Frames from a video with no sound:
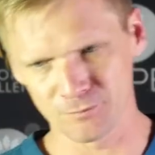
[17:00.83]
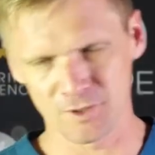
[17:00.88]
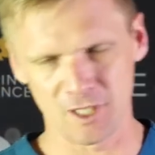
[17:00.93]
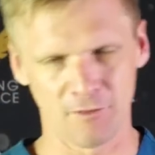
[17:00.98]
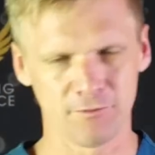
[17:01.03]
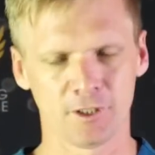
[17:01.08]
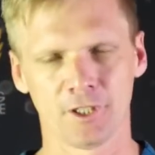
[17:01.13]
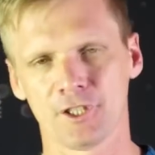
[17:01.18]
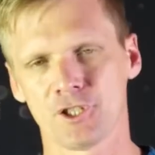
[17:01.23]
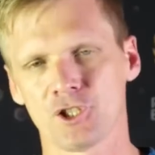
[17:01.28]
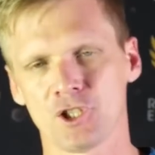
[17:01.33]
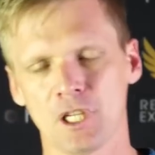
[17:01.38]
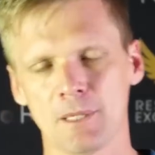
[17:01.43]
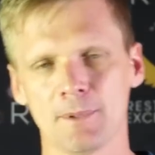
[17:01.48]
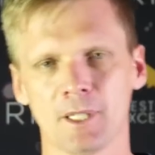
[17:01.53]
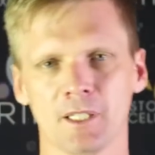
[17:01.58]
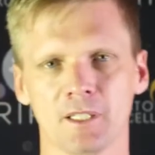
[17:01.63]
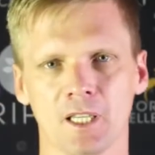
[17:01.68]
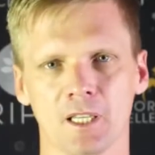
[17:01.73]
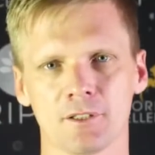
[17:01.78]
Teflon is cheaper
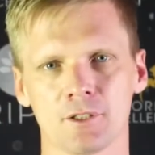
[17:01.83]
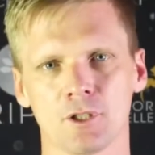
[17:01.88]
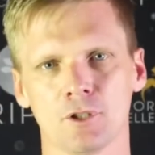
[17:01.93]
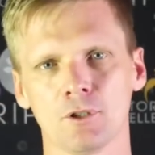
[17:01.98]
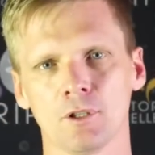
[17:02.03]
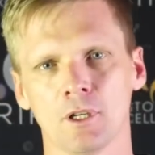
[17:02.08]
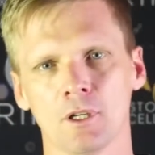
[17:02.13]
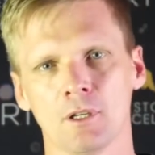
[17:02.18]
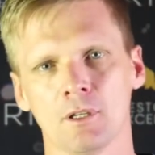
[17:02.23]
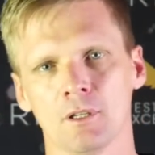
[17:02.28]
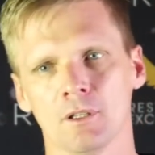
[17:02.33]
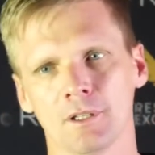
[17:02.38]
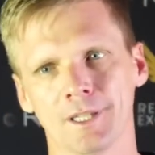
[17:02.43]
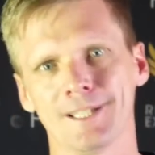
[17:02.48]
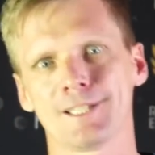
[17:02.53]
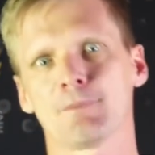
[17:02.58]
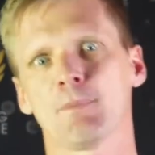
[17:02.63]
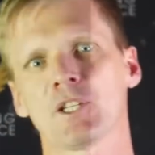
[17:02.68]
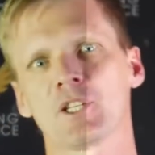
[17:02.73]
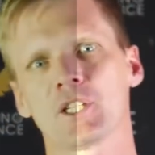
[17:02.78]
than the other two. It
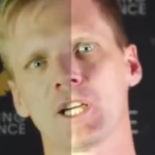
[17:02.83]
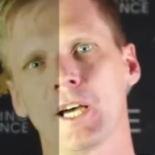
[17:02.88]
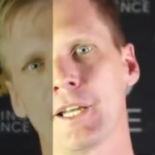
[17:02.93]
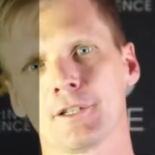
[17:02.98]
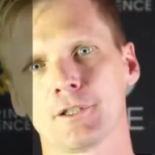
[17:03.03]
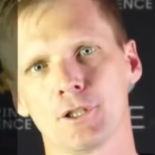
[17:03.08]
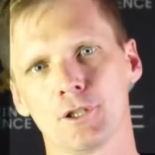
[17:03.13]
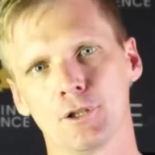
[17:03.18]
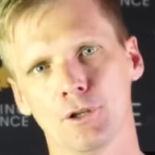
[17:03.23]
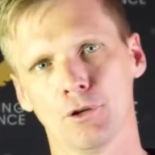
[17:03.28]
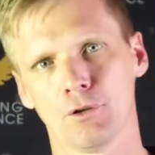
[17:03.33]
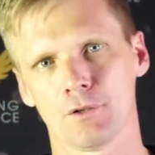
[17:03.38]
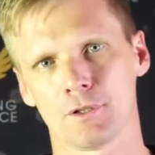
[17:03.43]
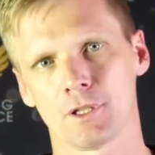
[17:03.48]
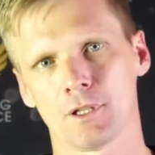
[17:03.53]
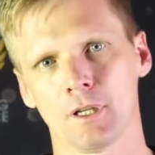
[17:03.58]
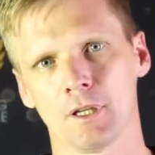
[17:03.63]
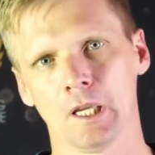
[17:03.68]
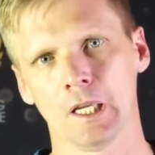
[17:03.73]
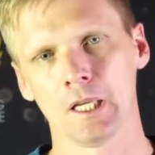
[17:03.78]
is much harder to use.
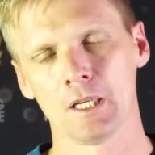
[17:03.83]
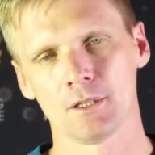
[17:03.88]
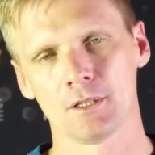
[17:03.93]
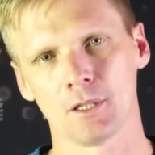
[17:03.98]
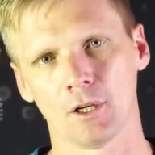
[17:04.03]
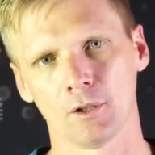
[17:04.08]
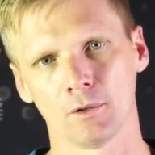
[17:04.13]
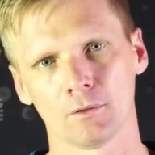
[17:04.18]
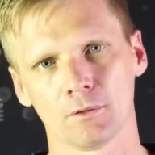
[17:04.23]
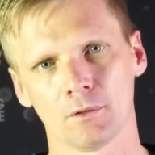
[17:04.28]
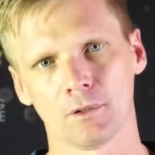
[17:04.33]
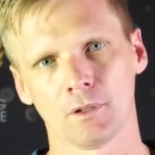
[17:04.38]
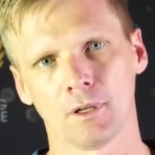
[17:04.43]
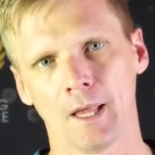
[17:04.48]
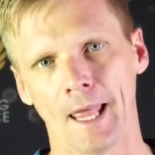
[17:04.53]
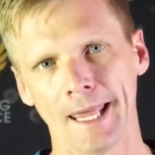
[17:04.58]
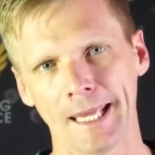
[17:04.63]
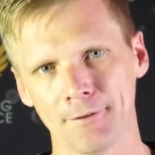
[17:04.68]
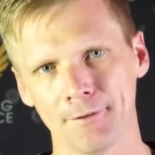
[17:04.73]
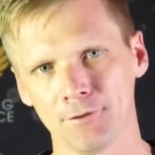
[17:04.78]
So
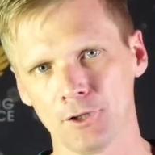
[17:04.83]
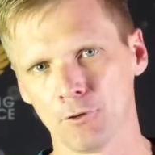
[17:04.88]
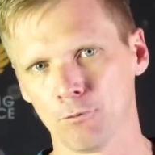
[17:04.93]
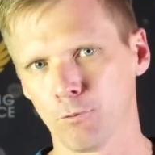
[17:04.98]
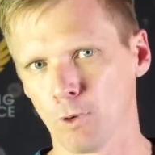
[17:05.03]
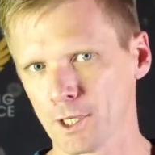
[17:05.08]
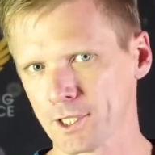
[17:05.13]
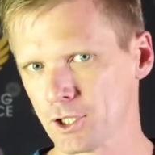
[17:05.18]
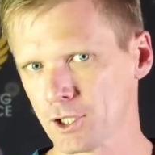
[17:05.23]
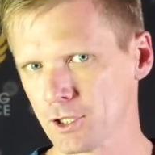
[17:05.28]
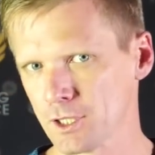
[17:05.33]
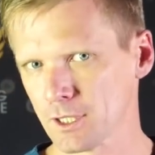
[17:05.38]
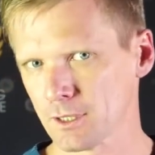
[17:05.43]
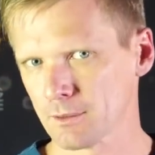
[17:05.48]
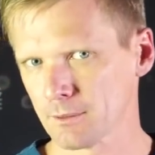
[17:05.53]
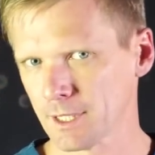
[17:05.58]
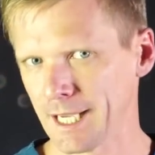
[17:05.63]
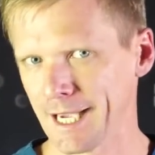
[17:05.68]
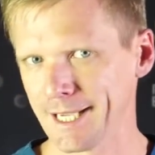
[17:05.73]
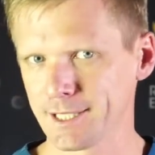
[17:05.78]
if you've watched
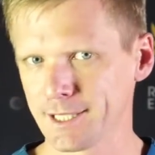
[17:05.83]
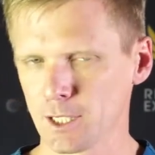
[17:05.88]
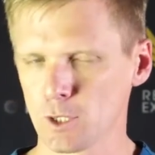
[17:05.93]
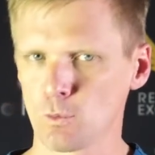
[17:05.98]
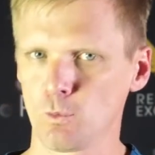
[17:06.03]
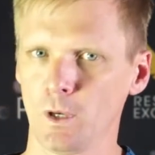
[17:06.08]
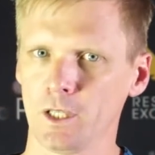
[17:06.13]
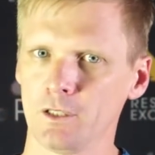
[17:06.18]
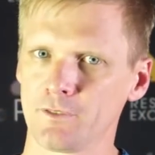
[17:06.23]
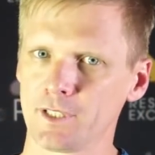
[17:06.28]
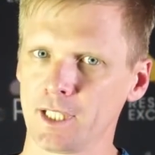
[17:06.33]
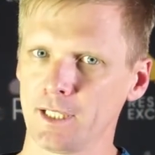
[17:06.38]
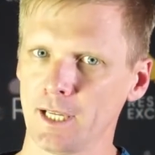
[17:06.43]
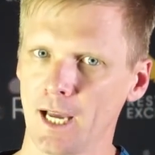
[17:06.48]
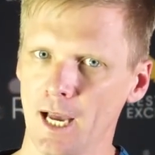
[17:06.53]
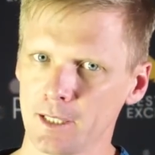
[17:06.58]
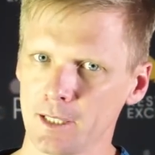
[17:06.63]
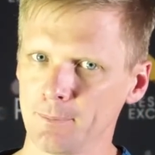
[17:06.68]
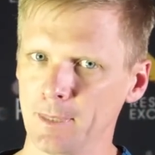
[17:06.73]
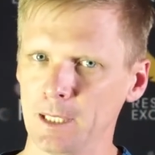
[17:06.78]
cases where you've seen
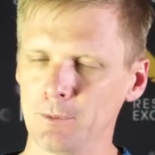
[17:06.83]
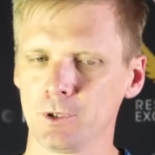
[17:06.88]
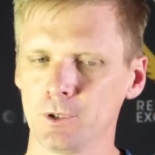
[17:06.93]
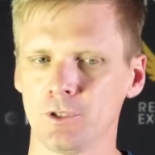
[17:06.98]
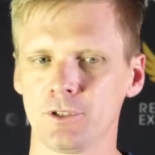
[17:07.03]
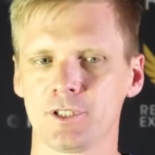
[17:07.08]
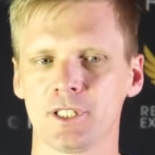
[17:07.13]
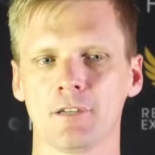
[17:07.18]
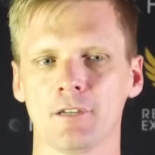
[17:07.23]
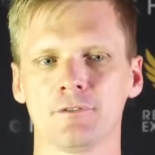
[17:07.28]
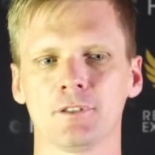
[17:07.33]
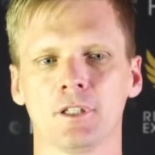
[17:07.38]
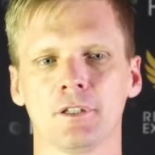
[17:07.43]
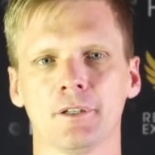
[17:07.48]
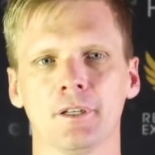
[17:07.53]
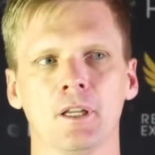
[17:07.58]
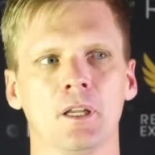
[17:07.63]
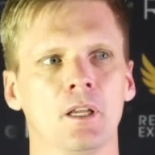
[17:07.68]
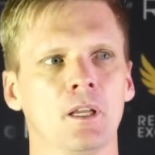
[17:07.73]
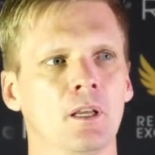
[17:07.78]
other people use
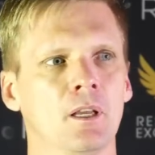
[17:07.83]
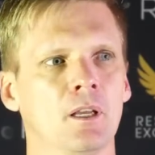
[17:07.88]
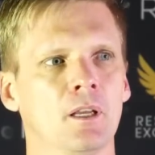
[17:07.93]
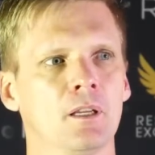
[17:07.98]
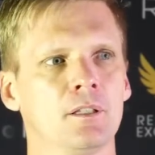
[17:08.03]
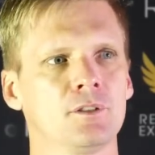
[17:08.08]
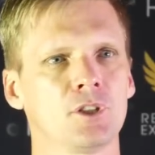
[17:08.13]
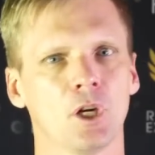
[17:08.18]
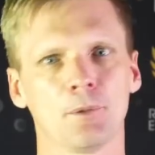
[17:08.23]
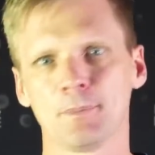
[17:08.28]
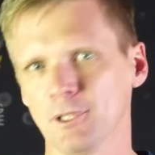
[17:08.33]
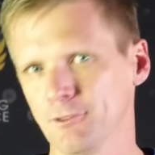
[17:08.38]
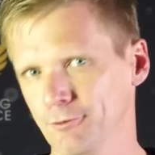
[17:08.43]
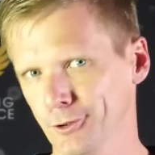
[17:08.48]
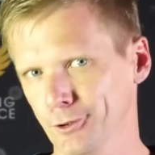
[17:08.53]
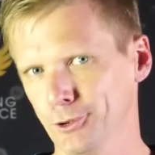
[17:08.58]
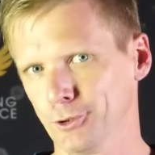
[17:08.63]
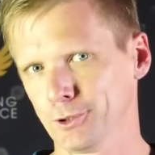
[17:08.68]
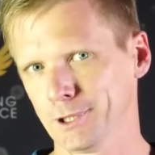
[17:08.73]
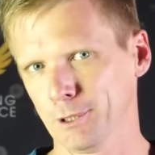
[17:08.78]
Teflon, don't be
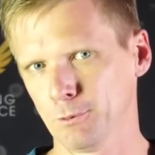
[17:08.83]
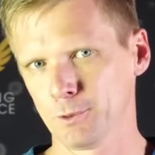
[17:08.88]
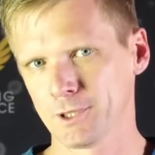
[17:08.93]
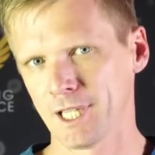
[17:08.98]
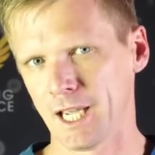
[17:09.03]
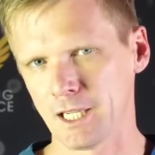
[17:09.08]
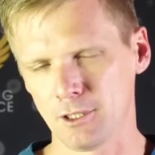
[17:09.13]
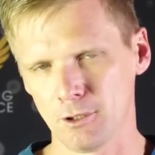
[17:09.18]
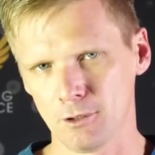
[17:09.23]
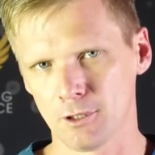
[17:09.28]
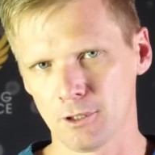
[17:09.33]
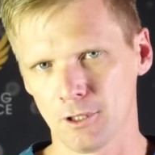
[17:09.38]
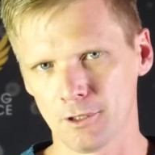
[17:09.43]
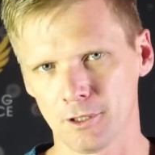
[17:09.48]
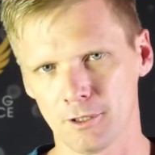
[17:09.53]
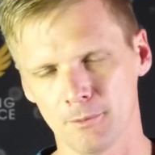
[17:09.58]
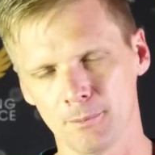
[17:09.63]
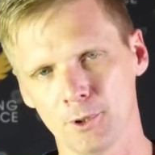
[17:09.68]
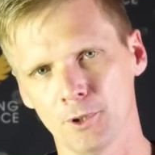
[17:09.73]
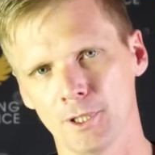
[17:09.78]
fooled. It will take you longer
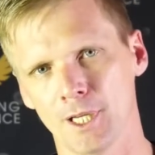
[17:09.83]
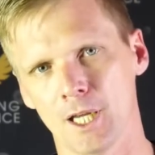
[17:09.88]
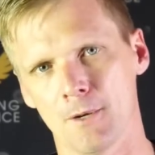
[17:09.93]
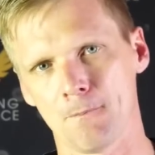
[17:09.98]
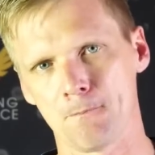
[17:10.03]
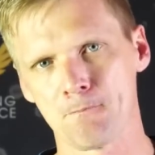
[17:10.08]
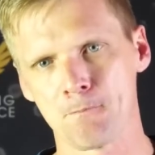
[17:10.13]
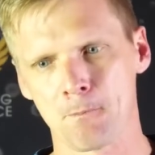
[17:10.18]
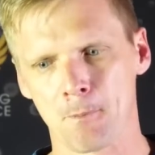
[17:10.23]
to put in.